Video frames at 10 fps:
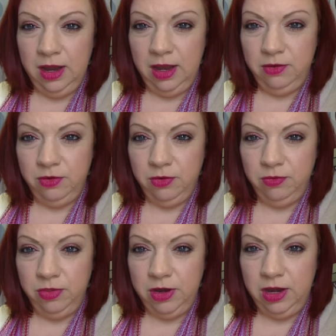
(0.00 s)
I don't
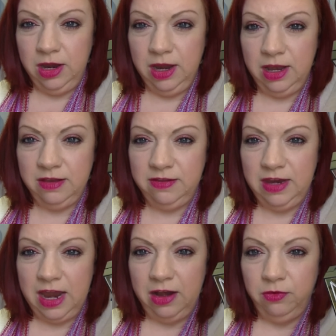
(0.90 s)
know. There you can kind of
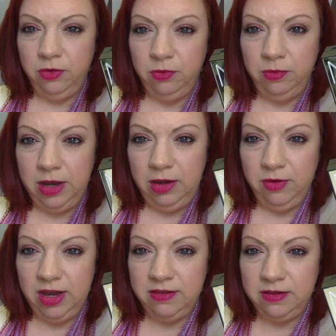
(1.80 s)
see. I don't know.
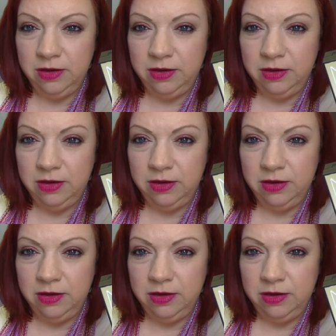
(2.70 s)
Anyways,